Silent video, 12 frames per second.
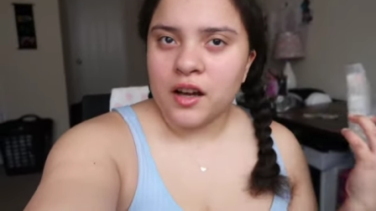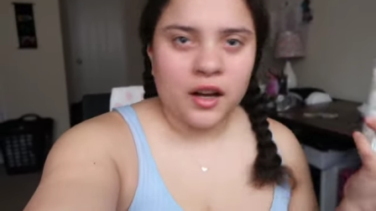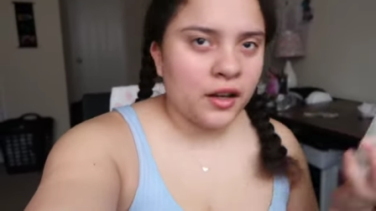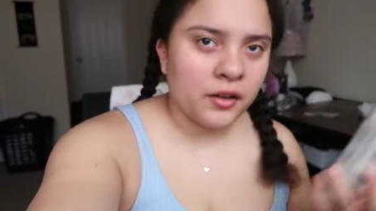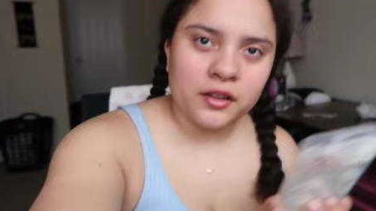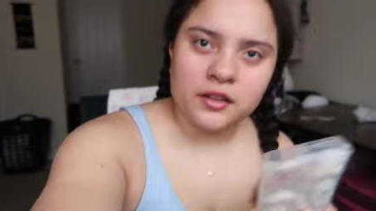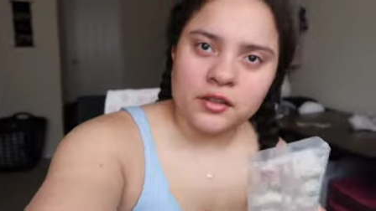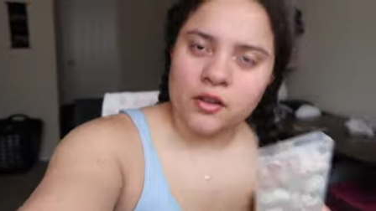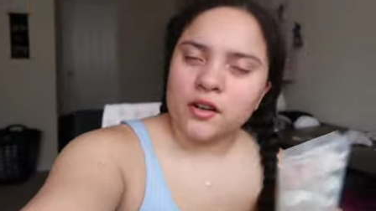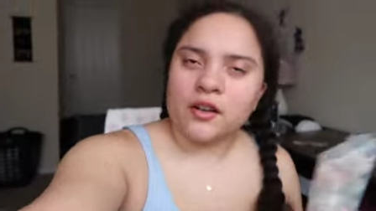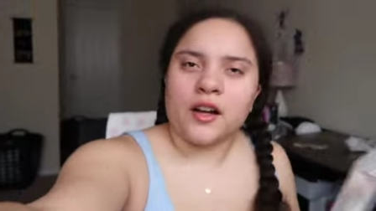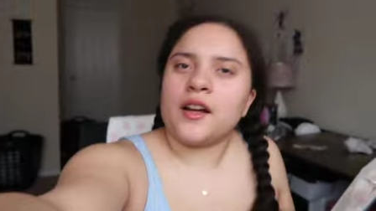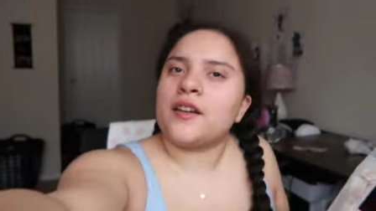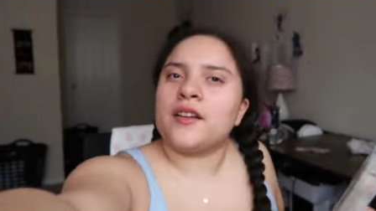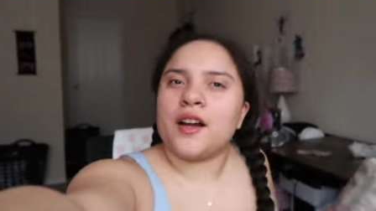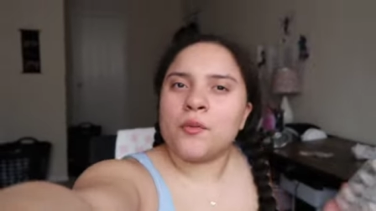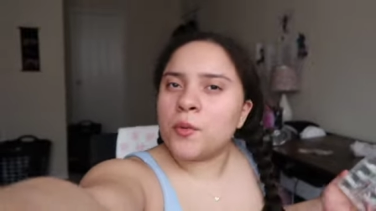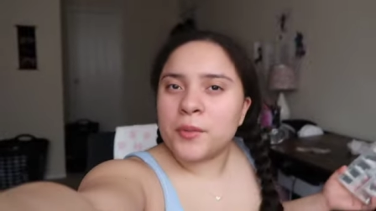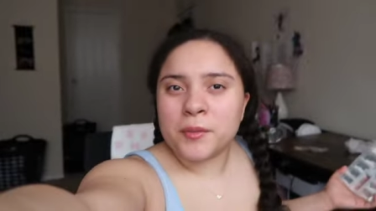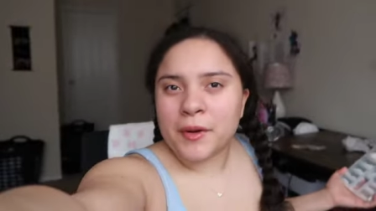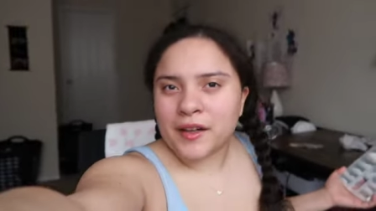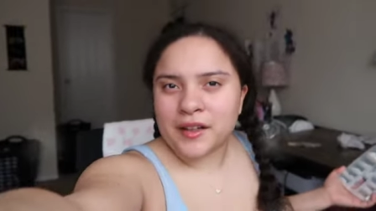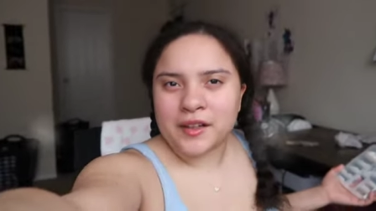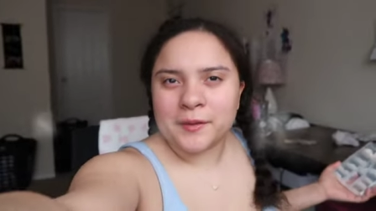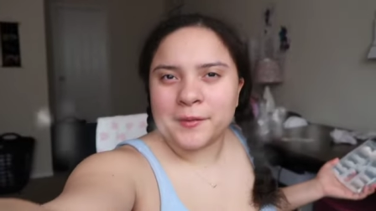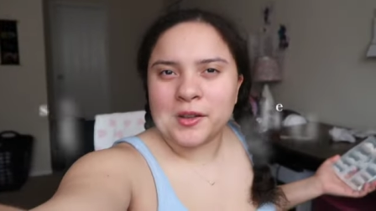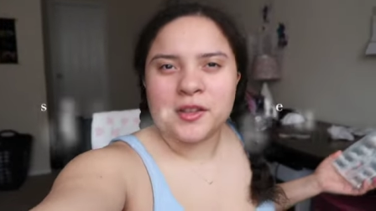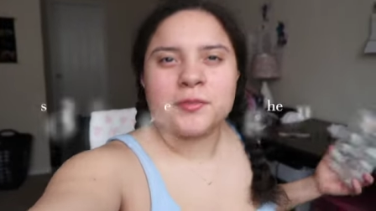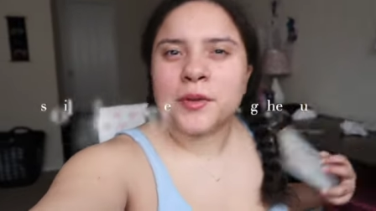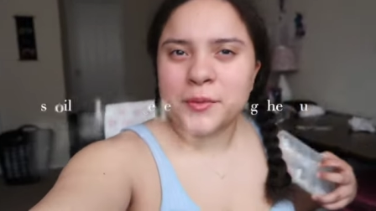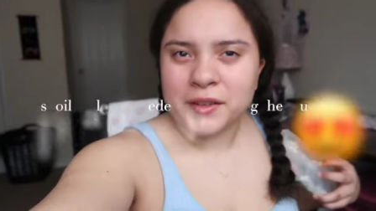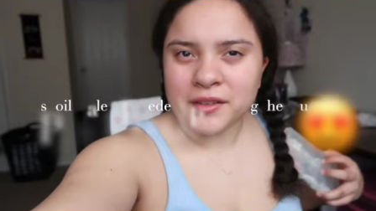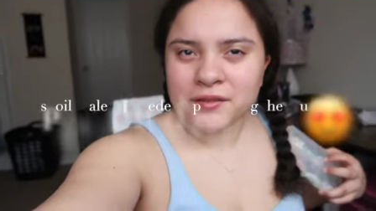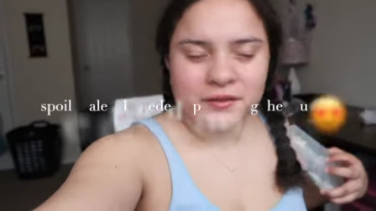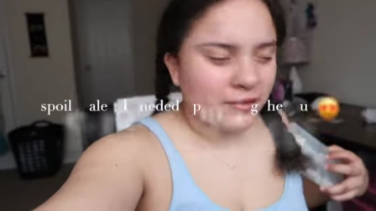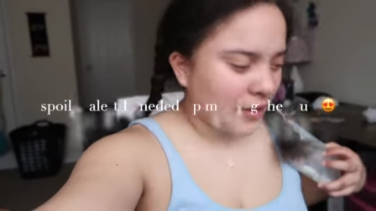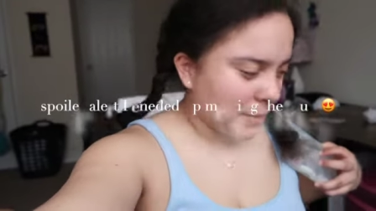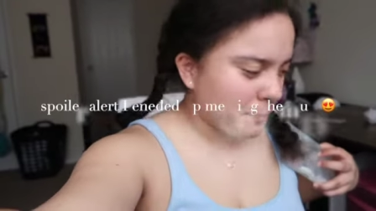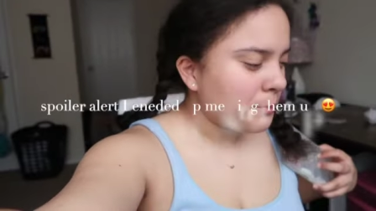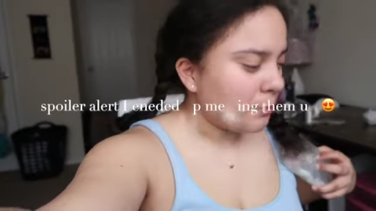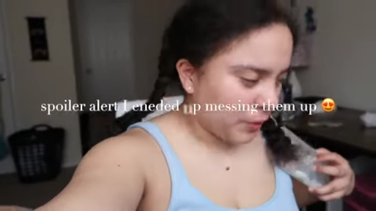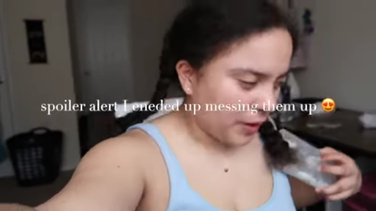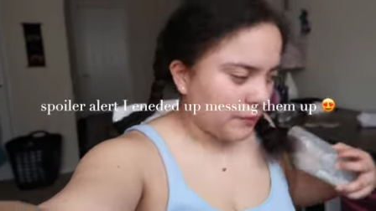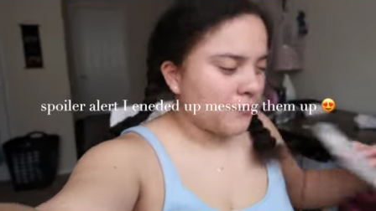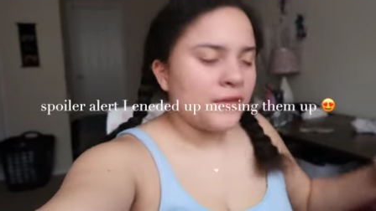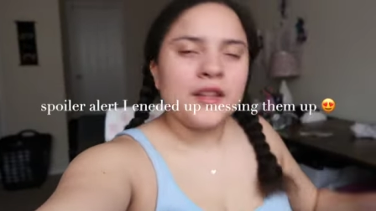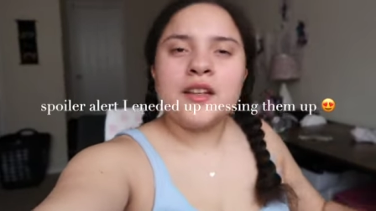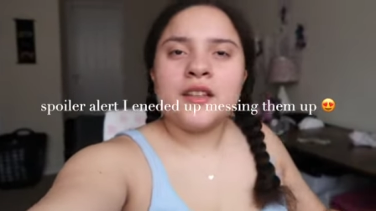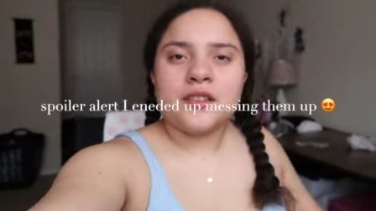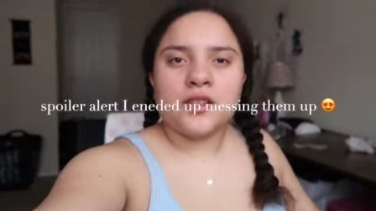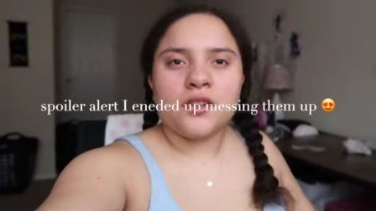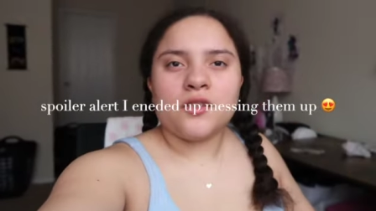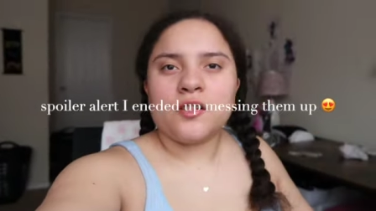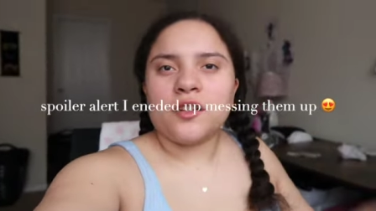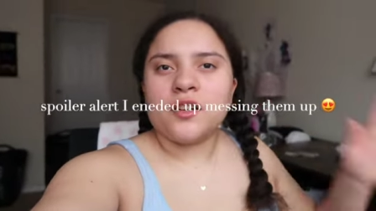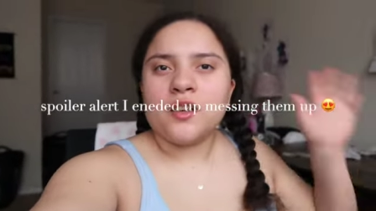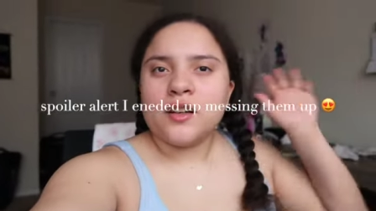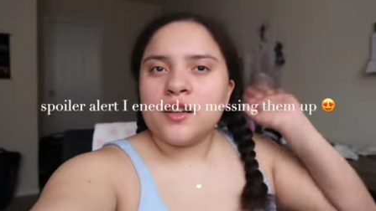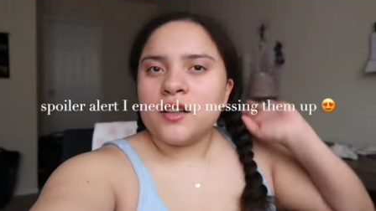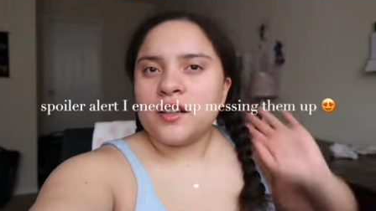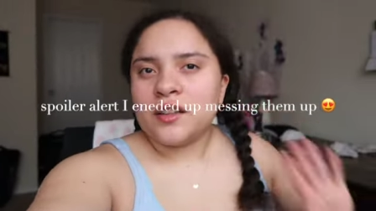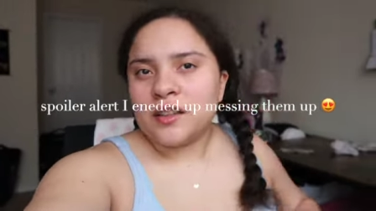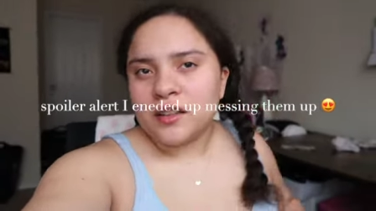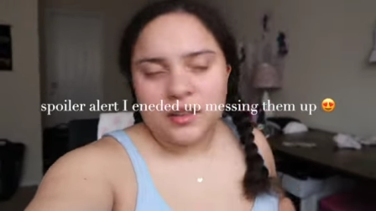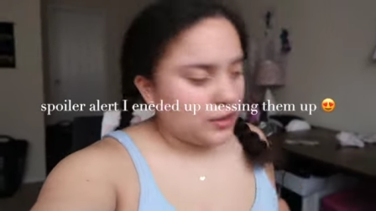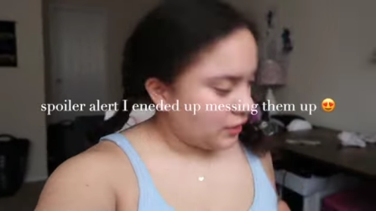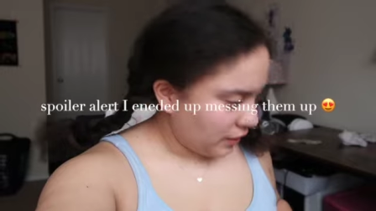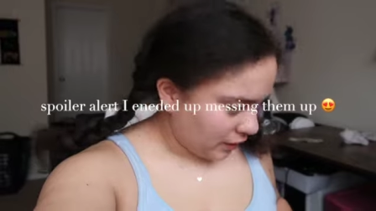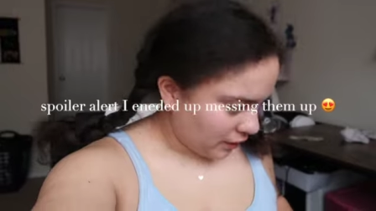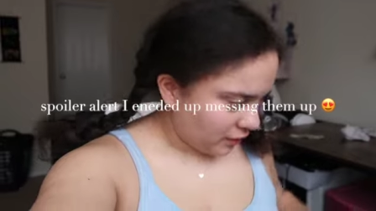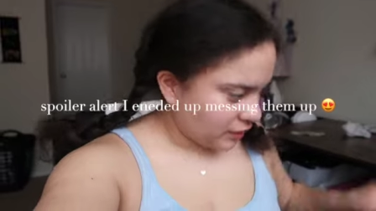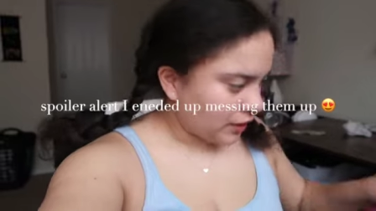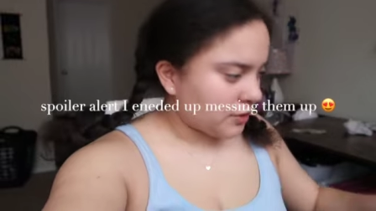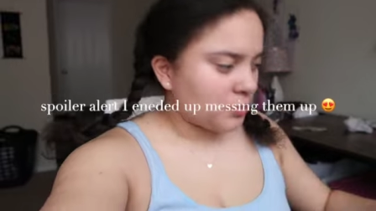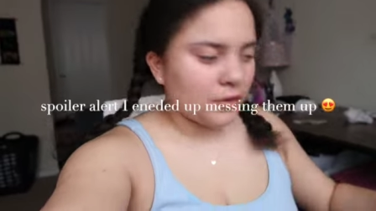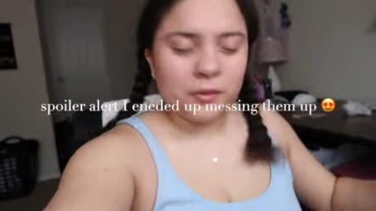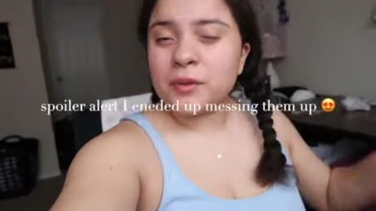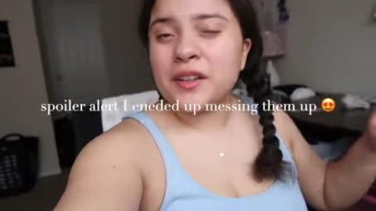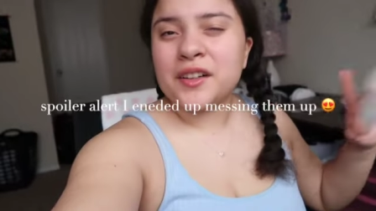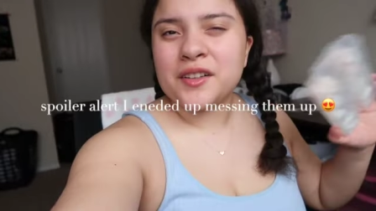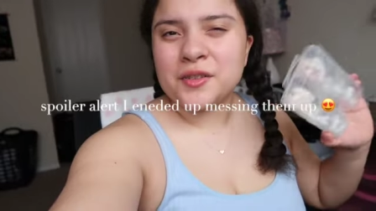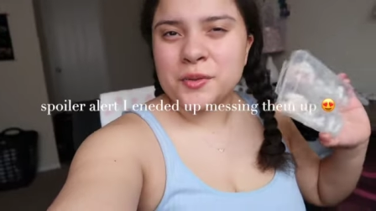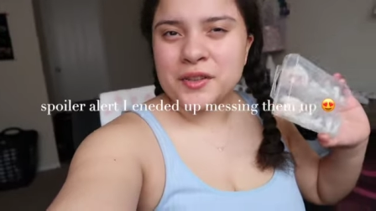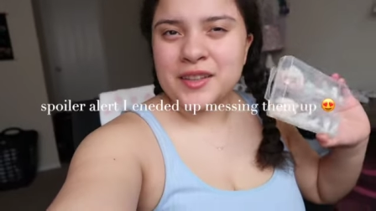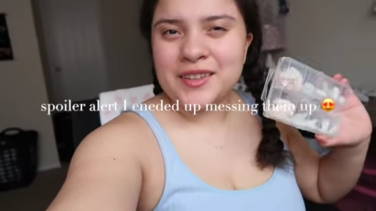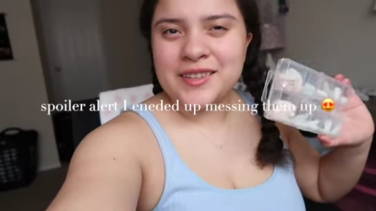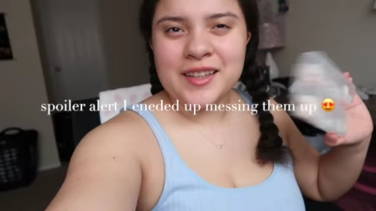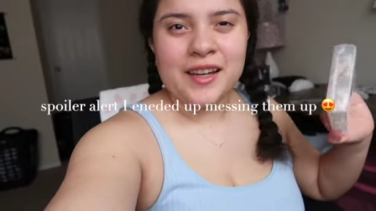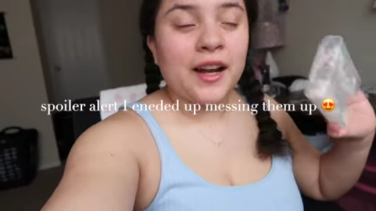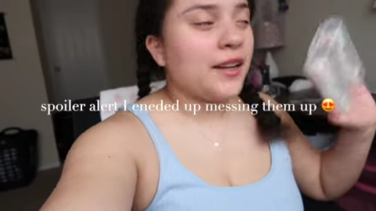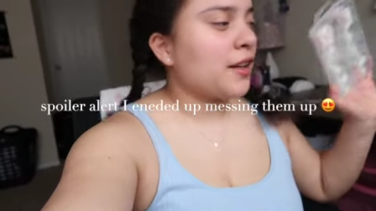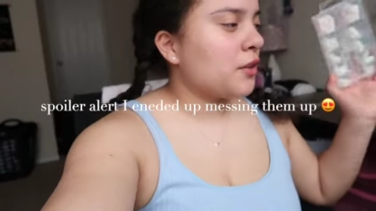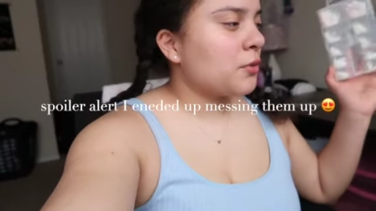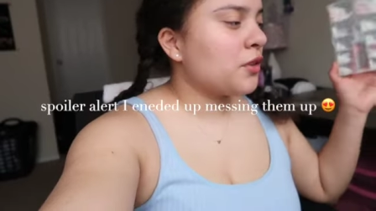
I don't I I won't be mad at anyone else but me right right so yeah that's what I'm planning on doing today I kind of